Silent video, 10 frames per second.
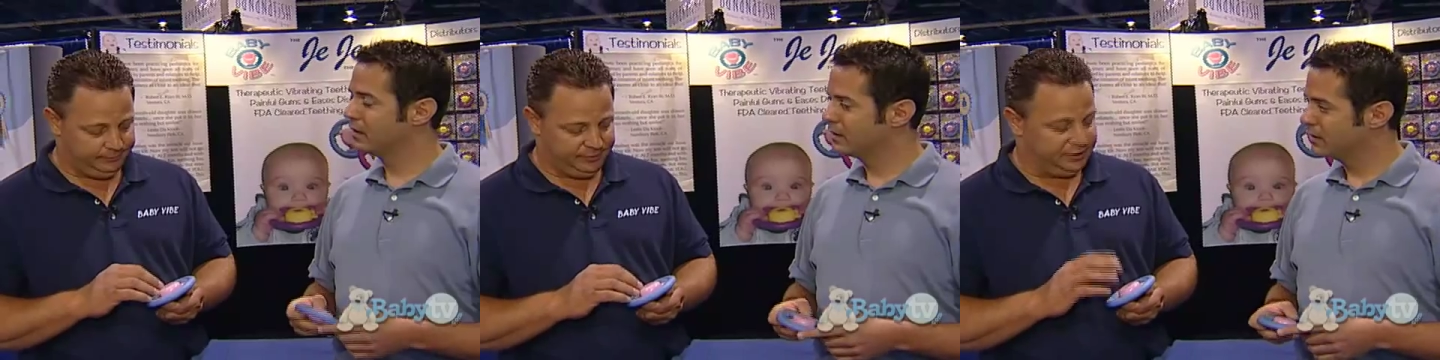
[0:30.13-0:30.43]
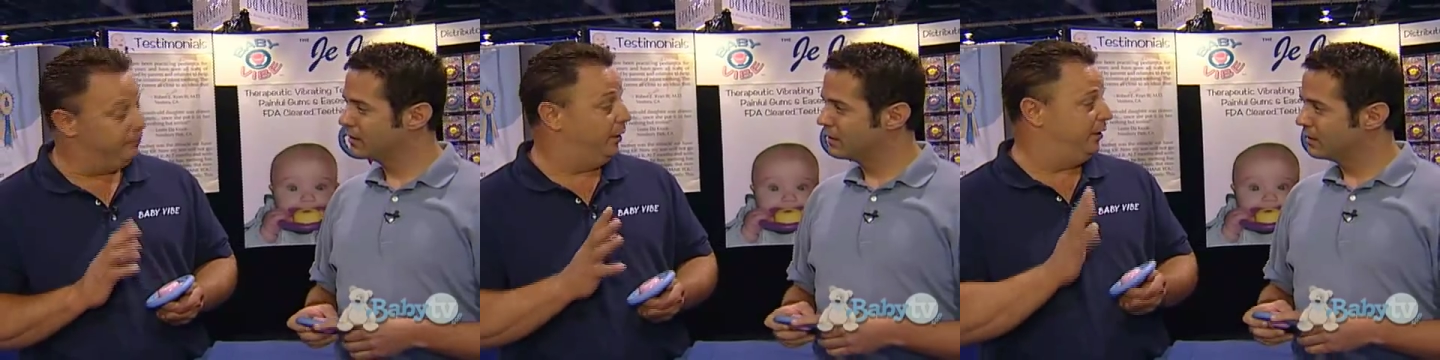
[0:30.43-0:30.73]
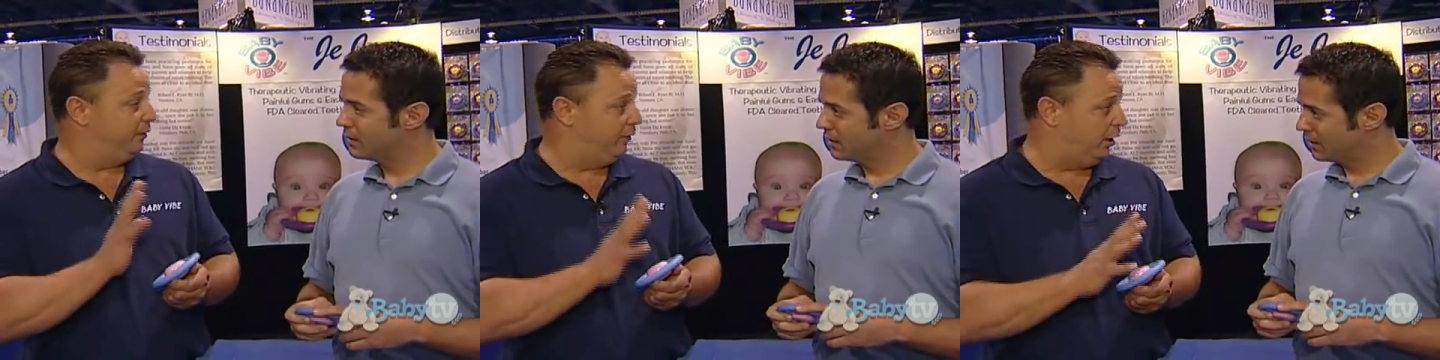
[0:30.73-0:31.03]
Speaker 1: It's the
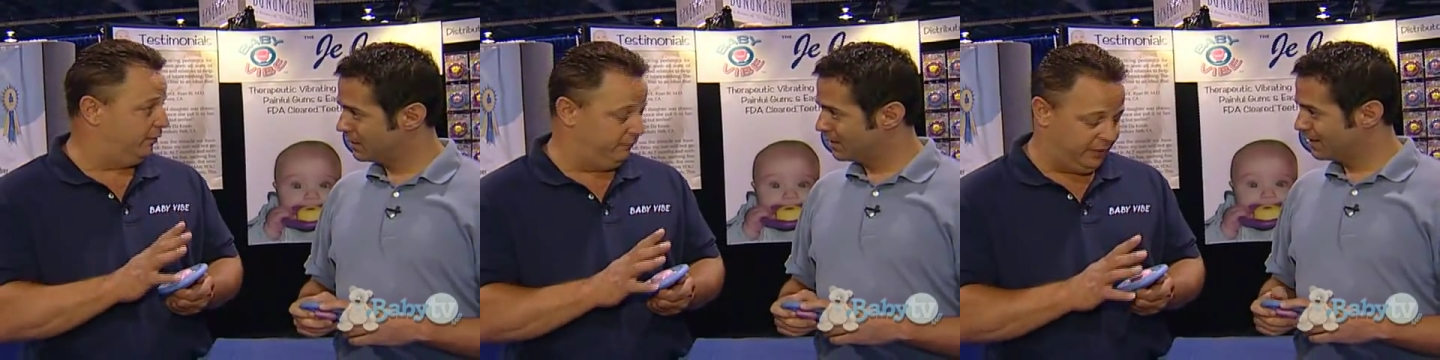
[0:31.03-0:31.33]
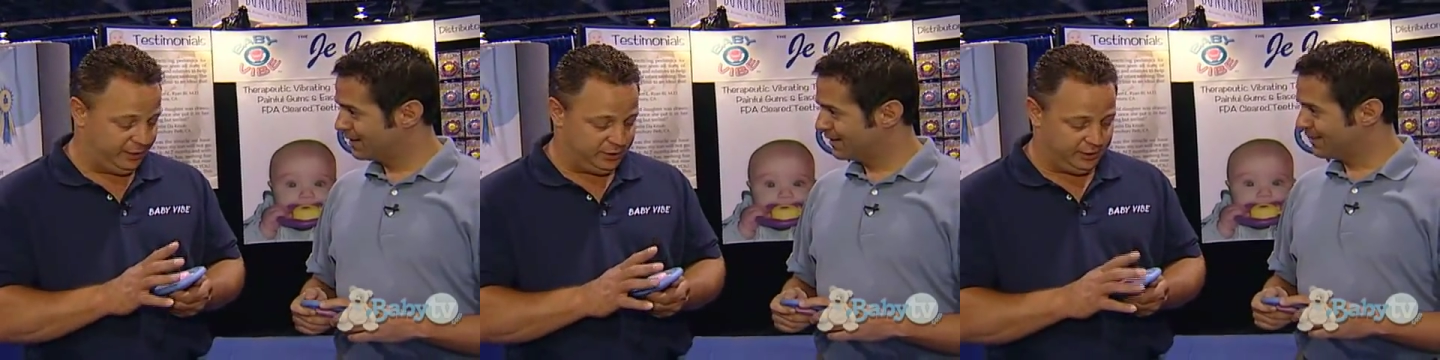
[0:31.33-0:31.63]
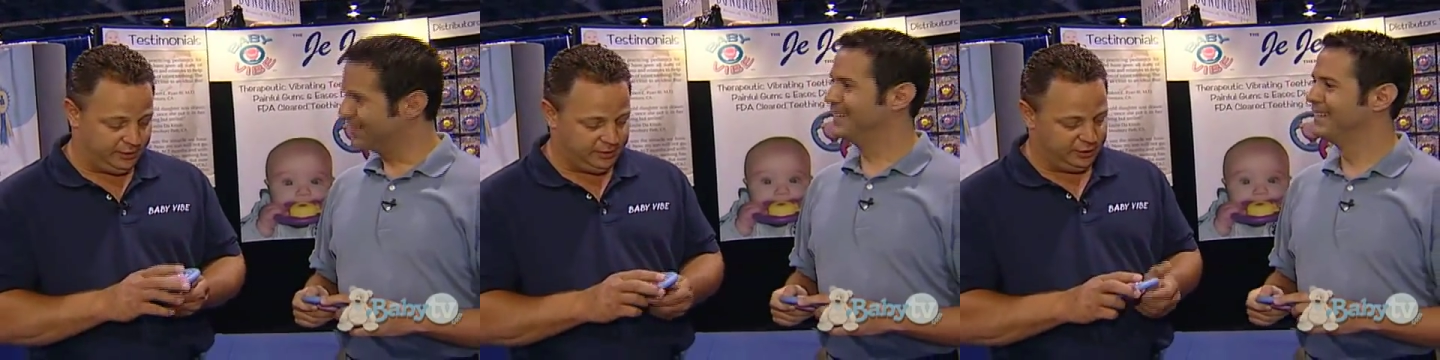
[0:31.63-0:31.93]
mother of all
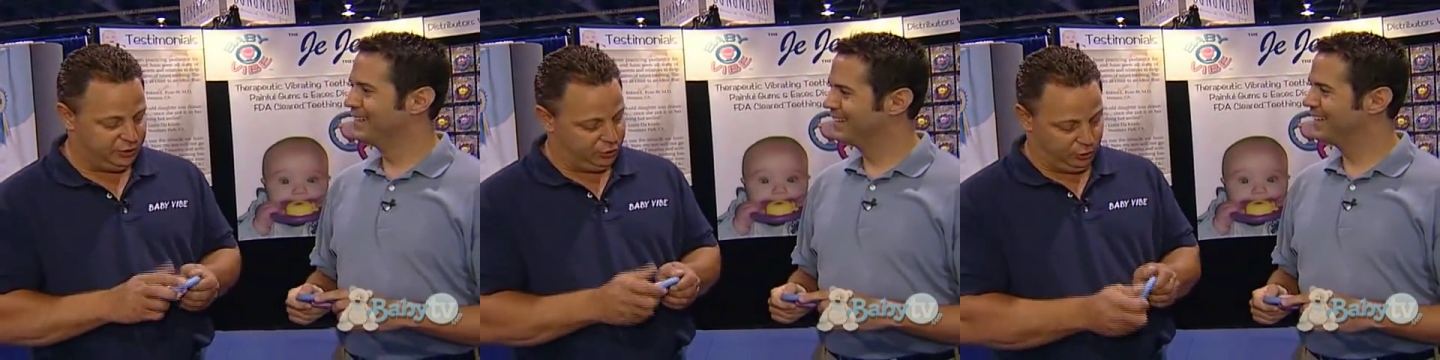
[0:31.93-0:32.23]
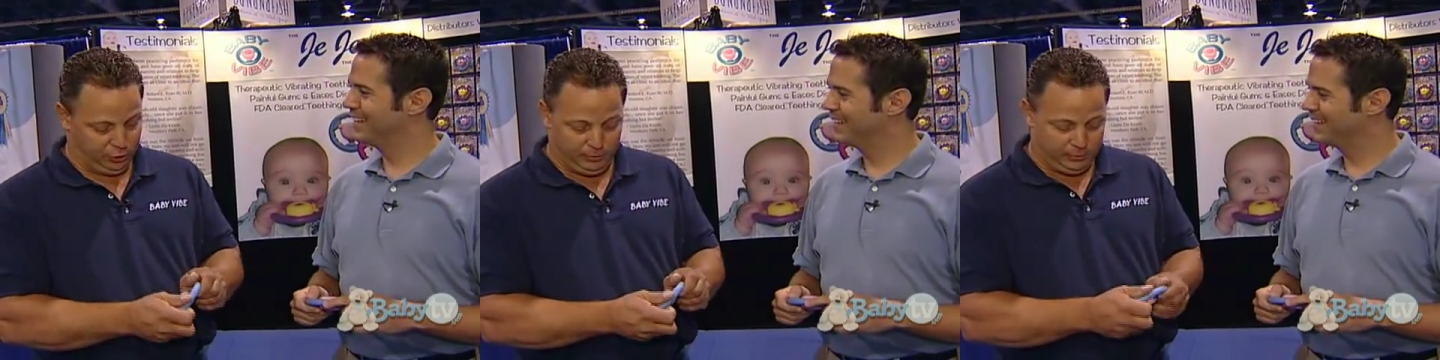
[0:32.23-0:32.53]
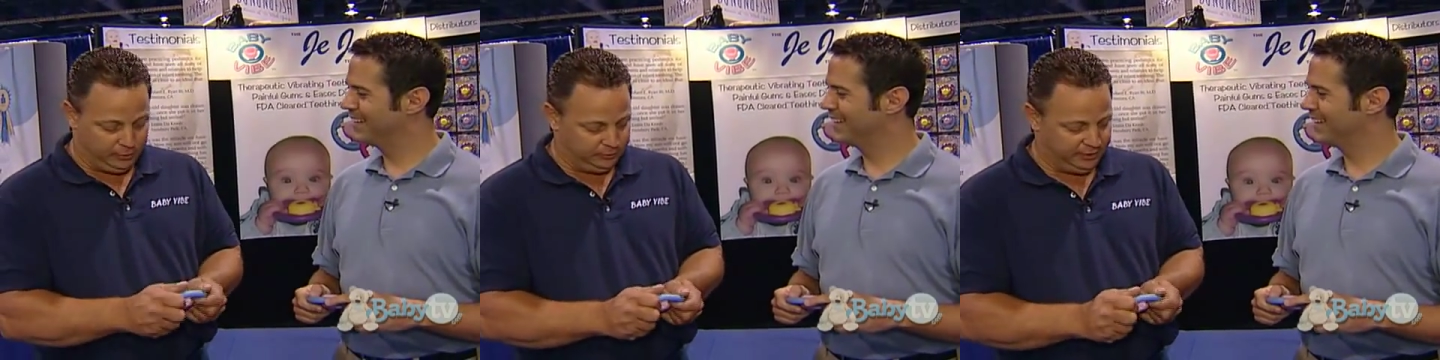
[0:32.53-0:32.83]
inventions. It's
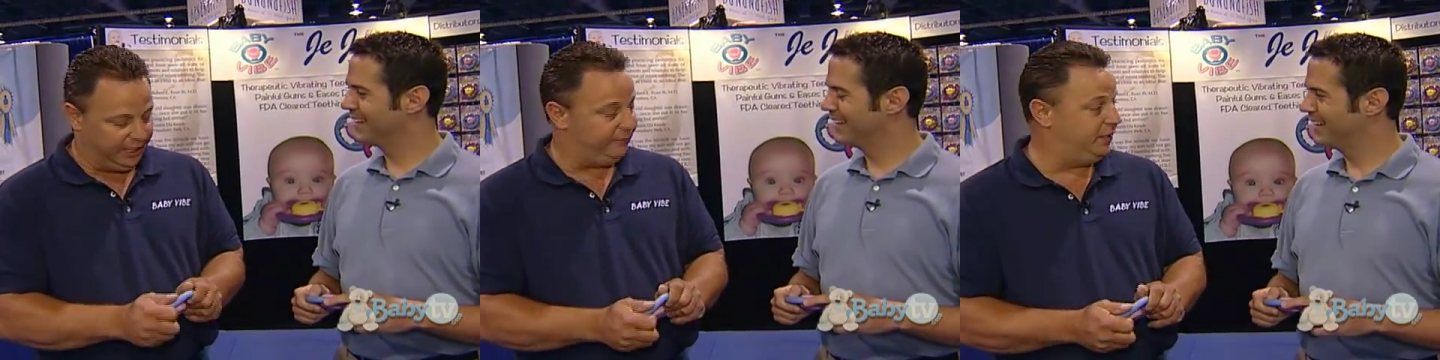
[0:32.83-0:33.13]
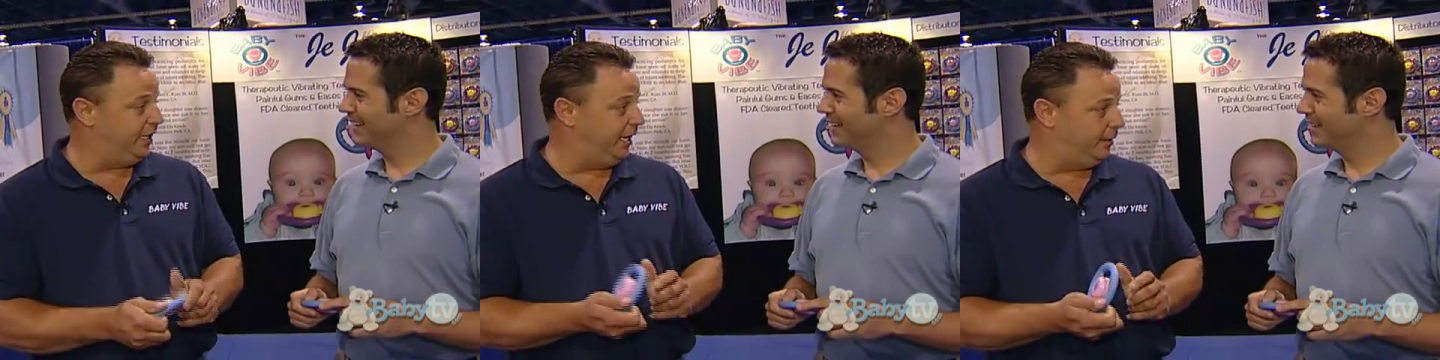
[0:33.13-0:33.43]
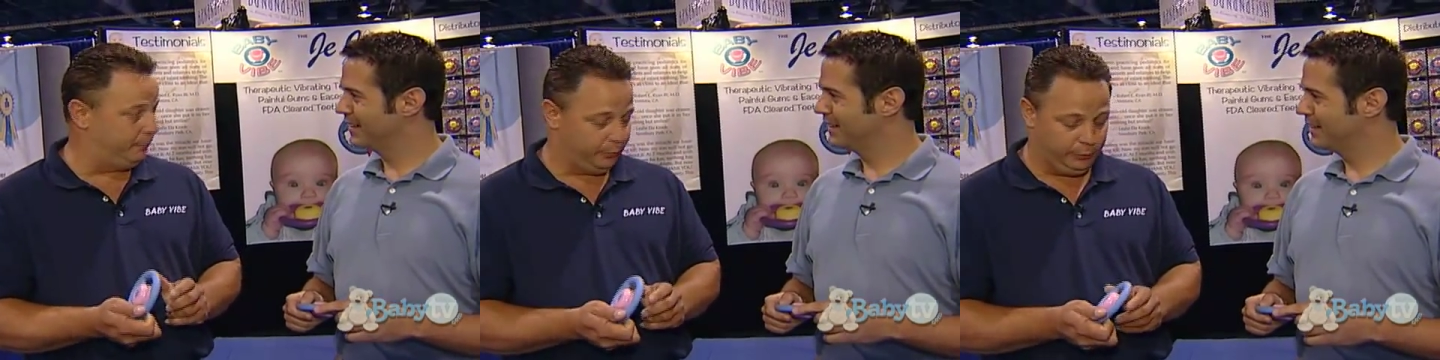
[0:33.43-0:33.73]
durable, F D A
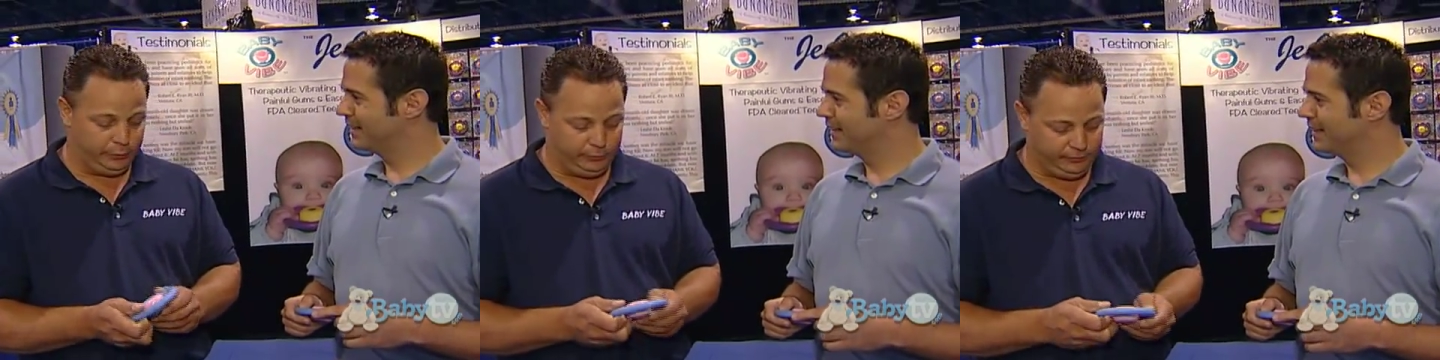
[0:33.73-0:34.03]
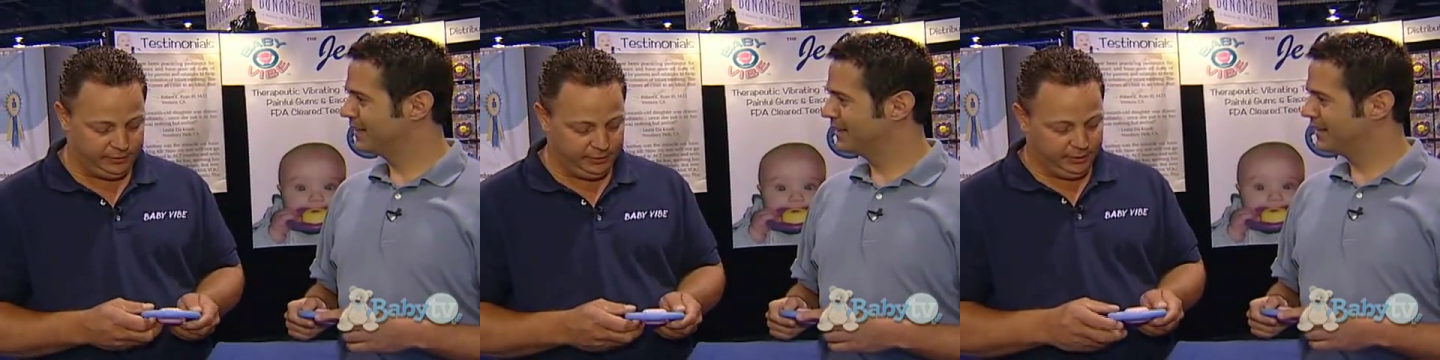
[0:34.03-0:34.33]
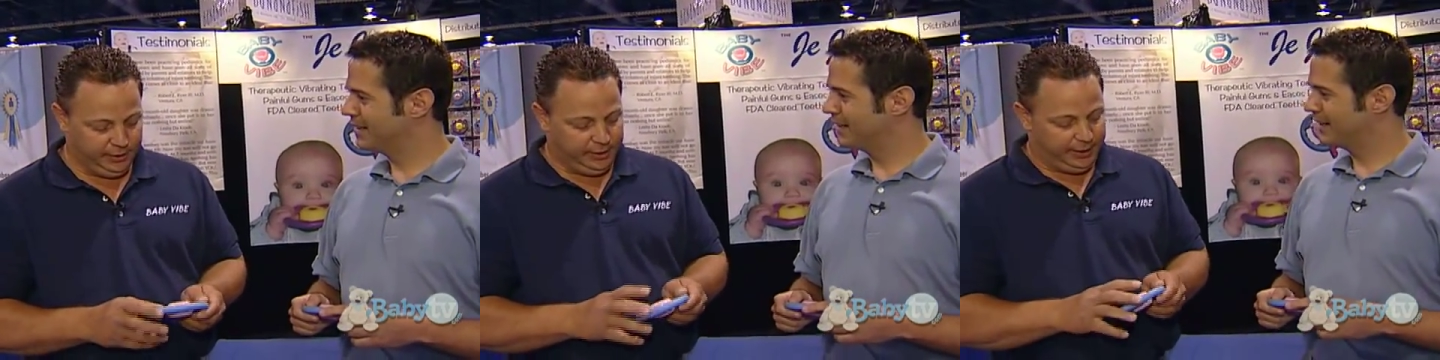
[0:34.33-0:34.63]
approved,
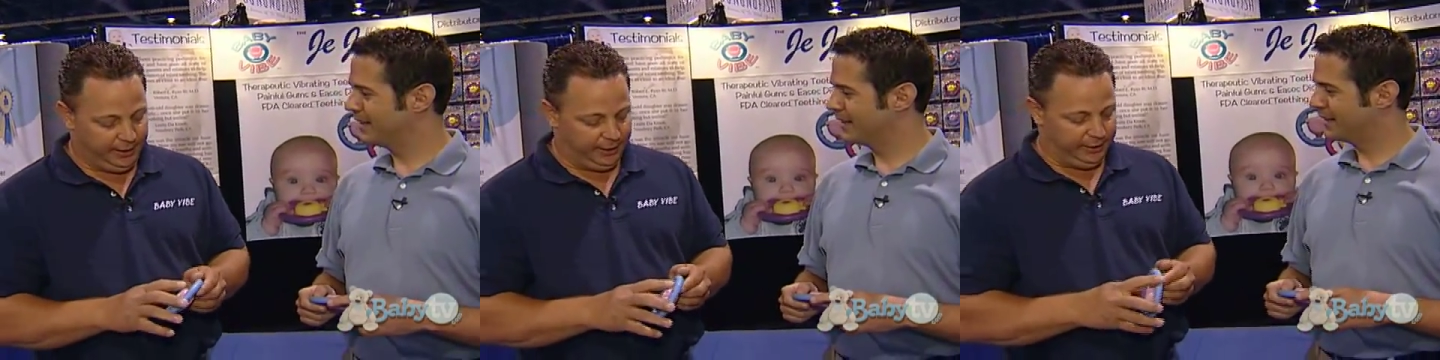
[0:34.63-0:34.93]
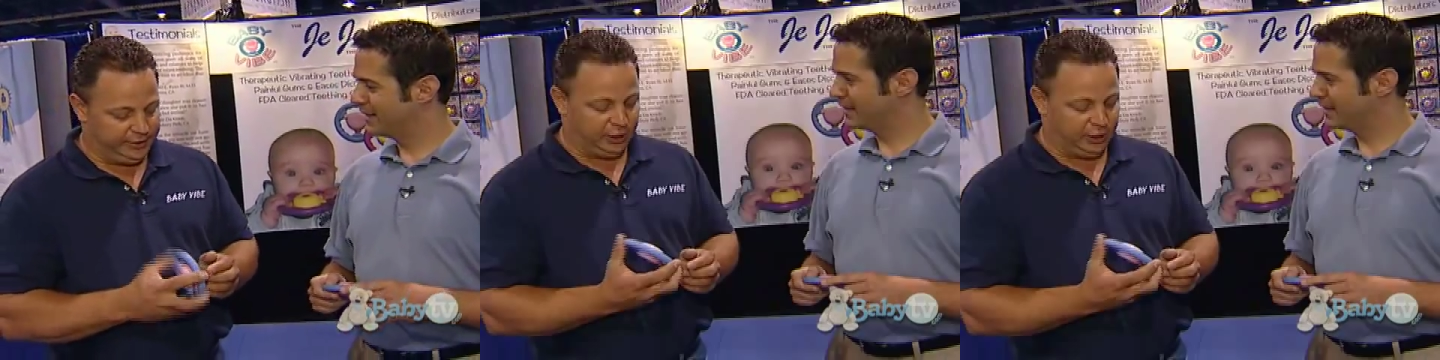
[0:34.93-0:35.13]
and it's